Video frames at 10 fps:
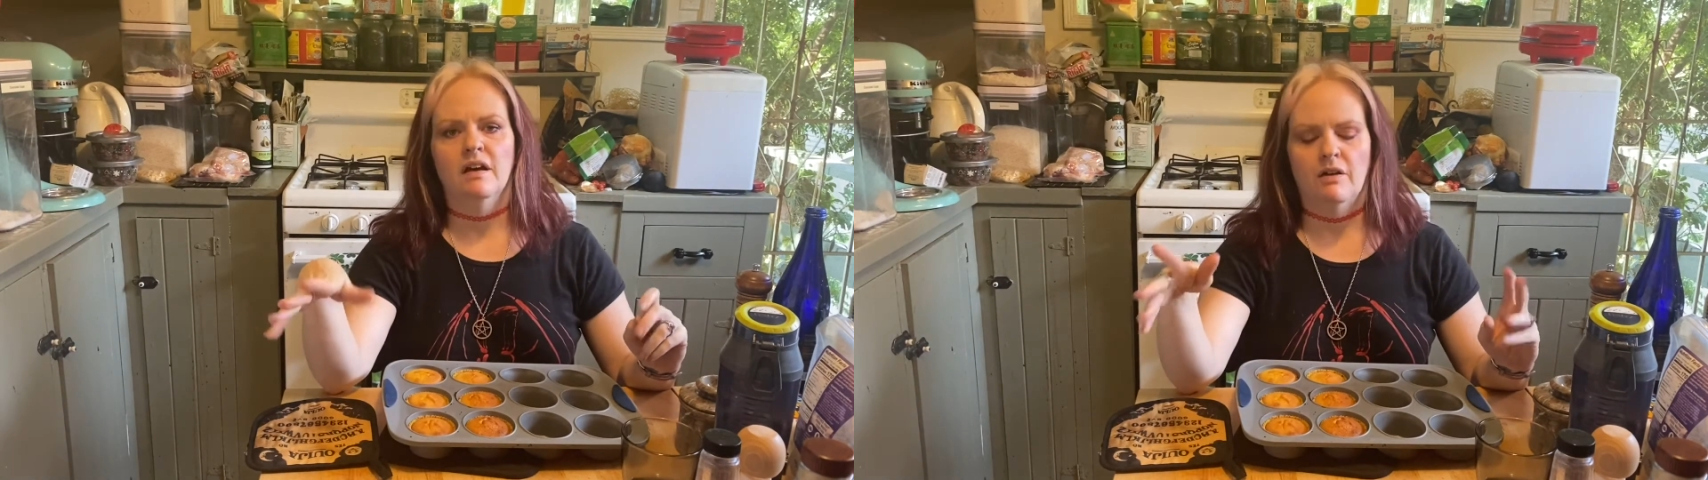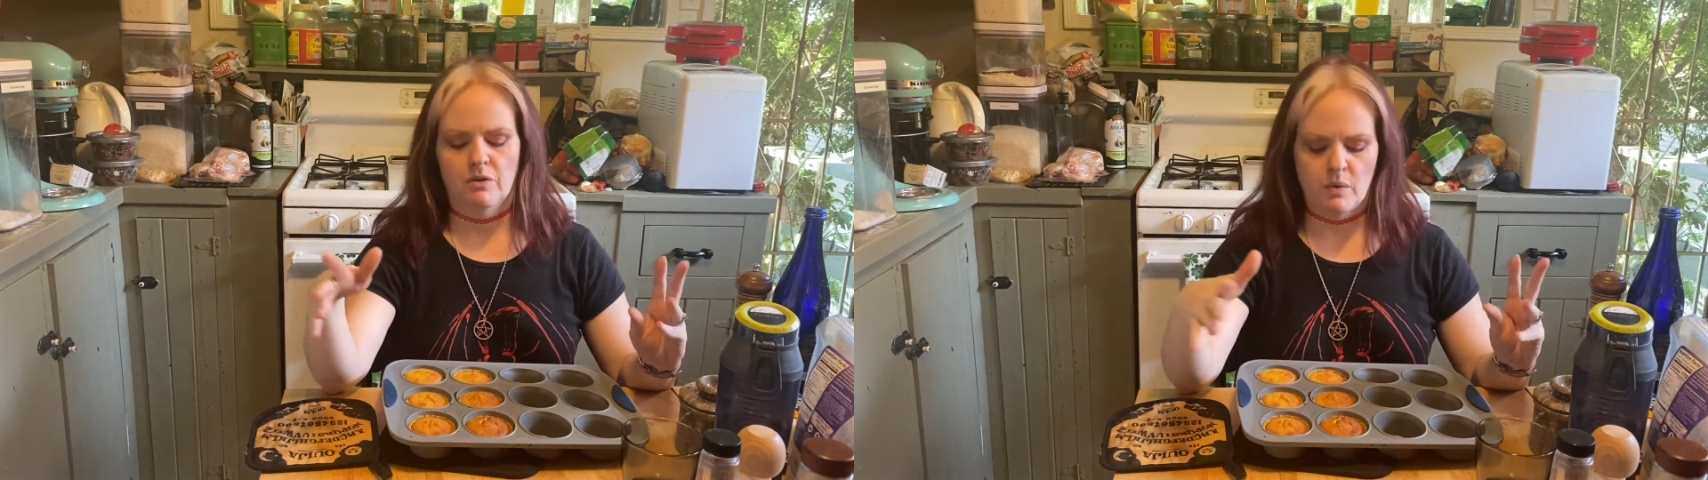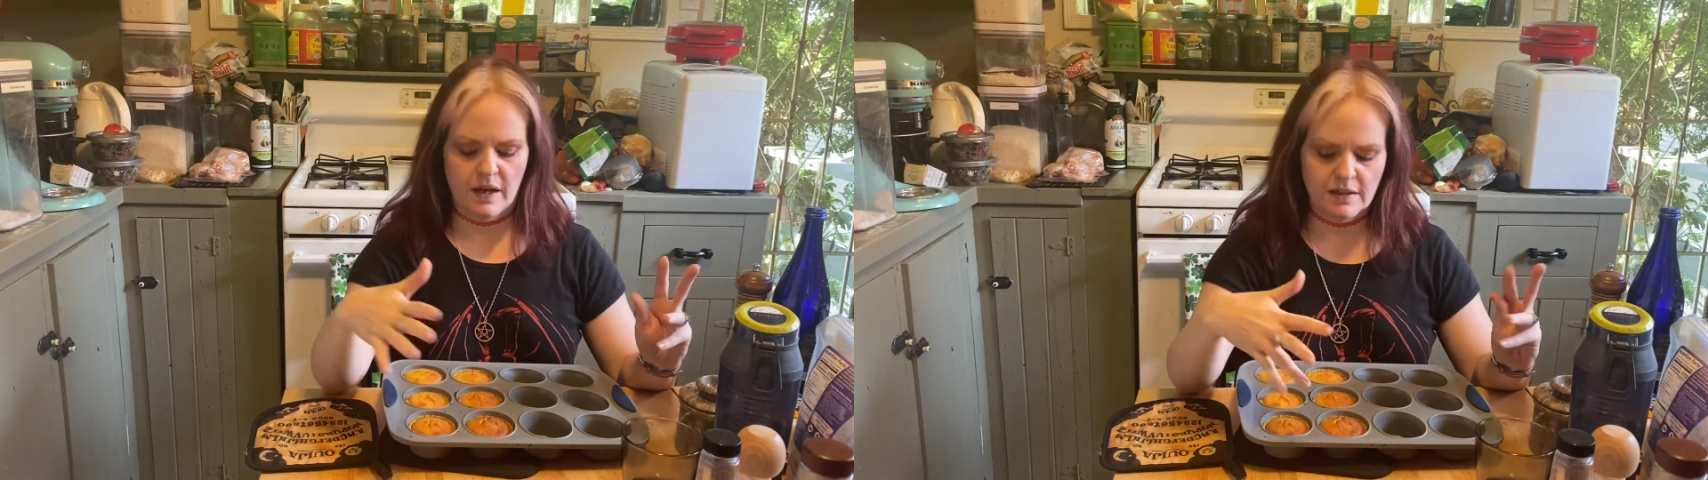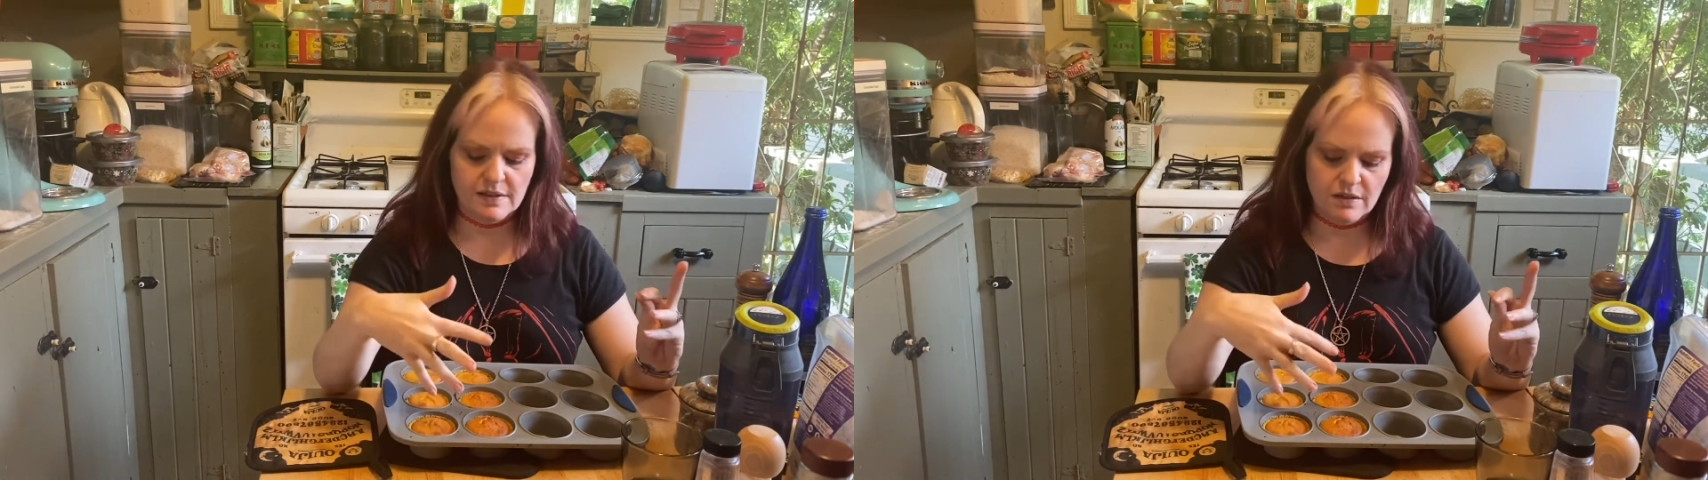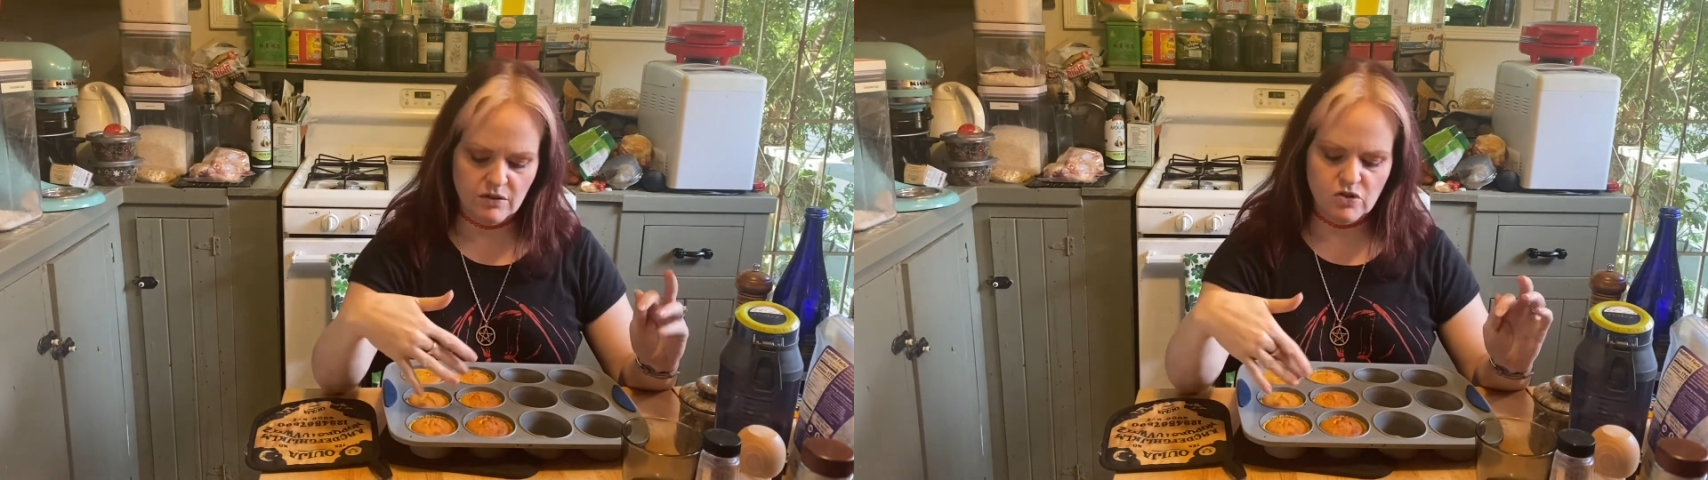Otherwise,
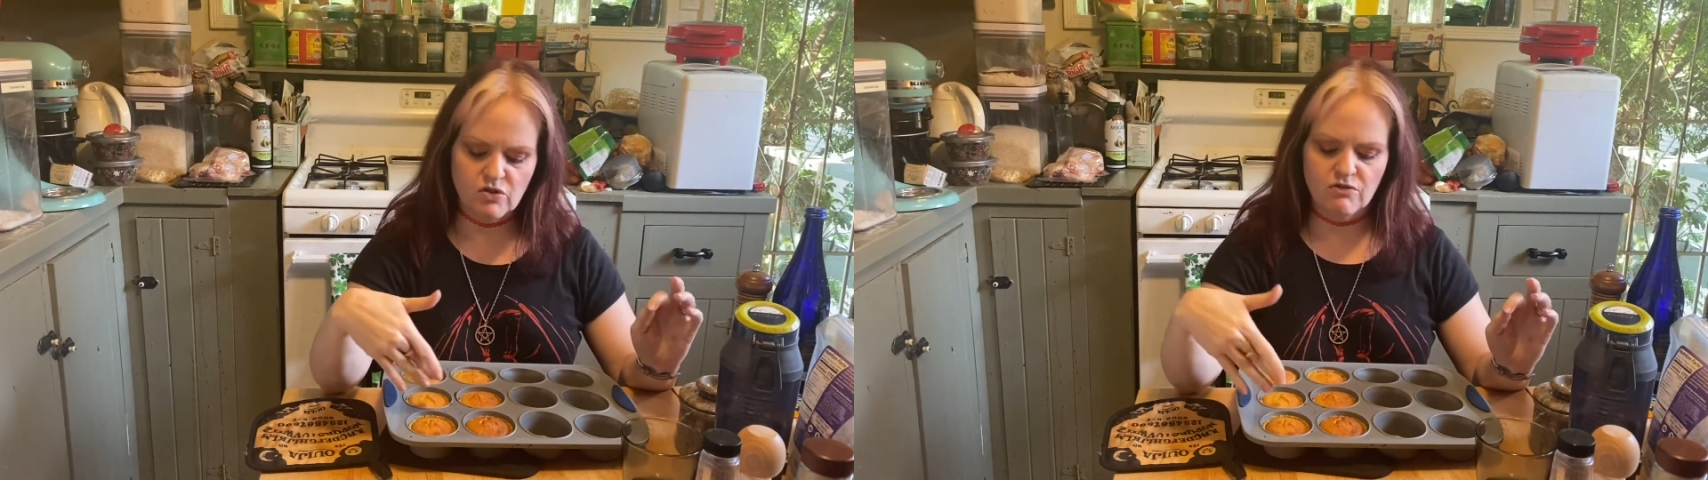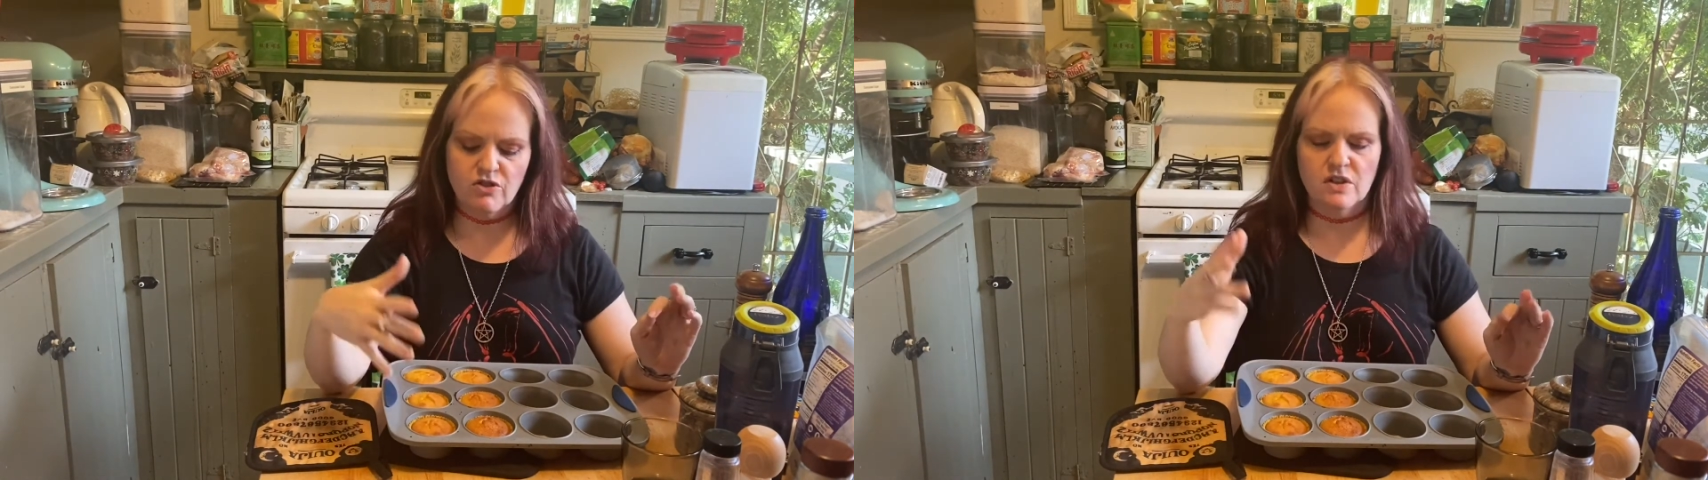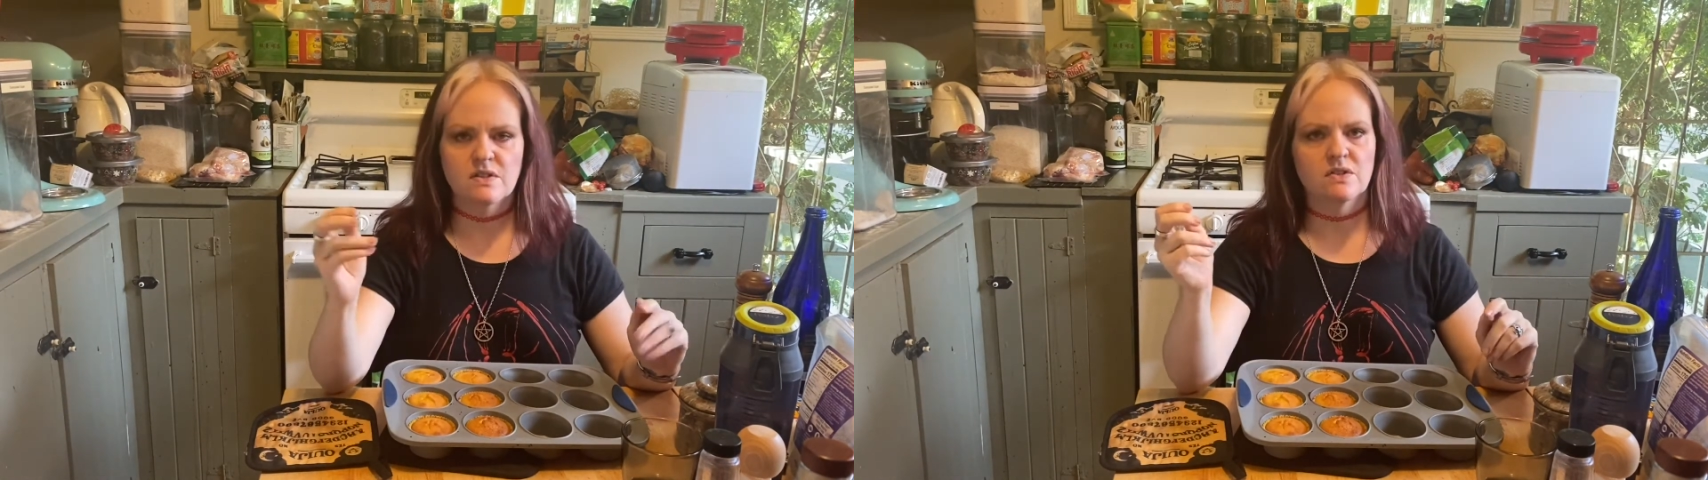they're just